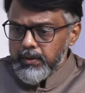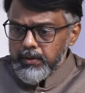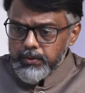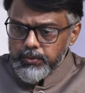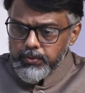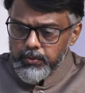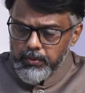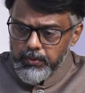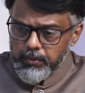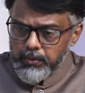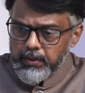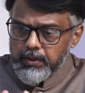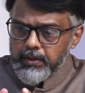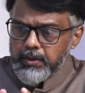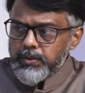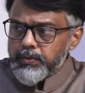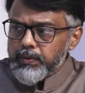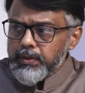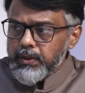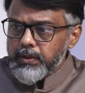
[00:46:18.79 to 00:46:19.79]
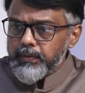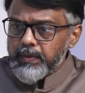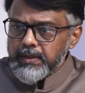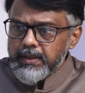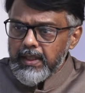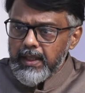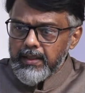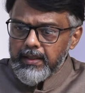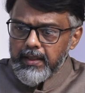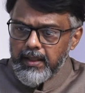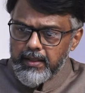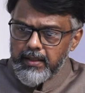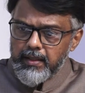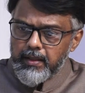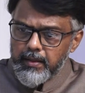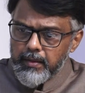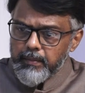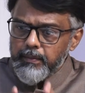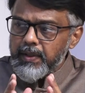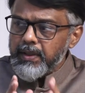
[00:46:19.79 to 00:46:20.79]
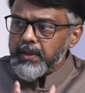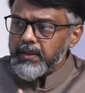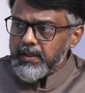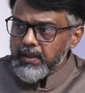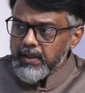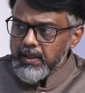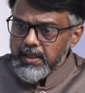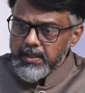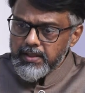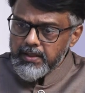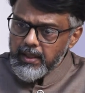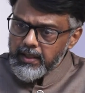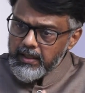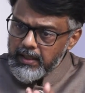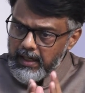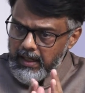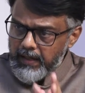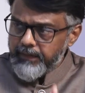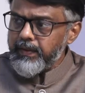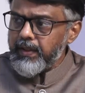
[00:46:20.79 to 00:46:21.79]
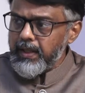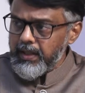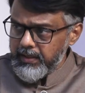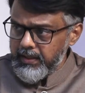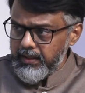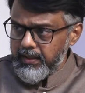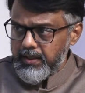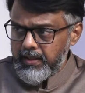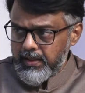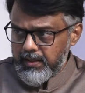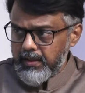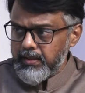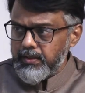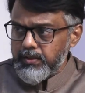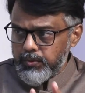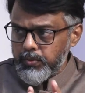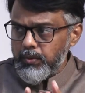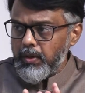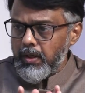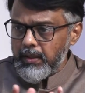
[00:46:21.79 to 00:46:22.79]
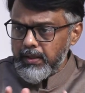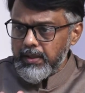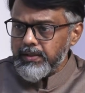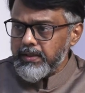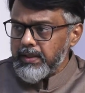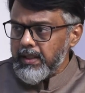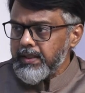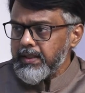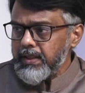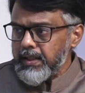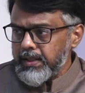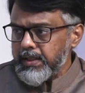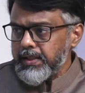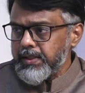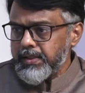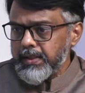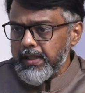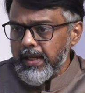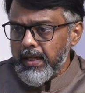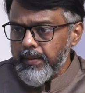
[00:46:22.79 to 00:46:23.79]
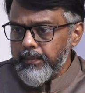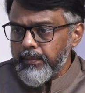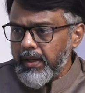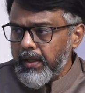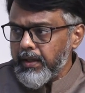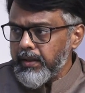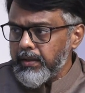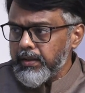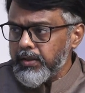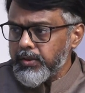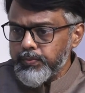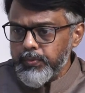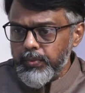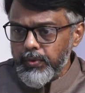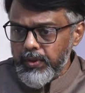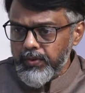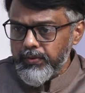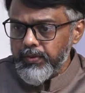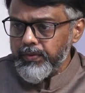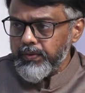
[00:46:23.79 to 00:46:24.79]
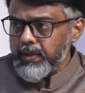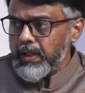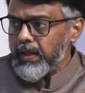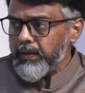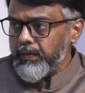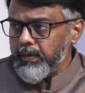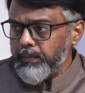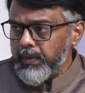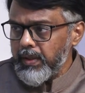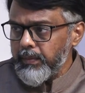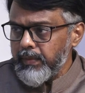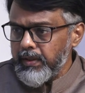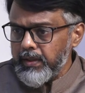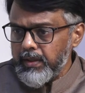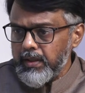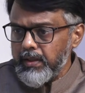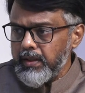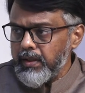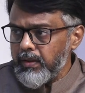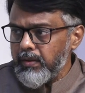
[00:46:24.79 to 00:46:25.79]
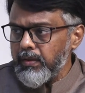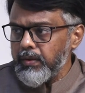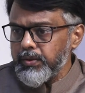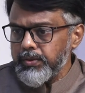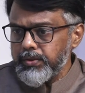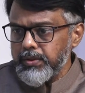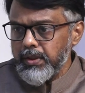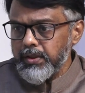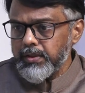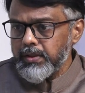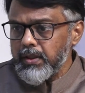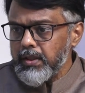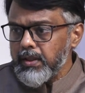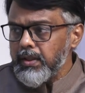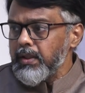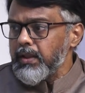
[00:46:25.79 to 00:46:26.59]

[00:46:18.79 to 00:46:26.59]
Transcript: So it was like that. But the thing is that after 1800, so all these legislations came and these policies they have implemented and all those things.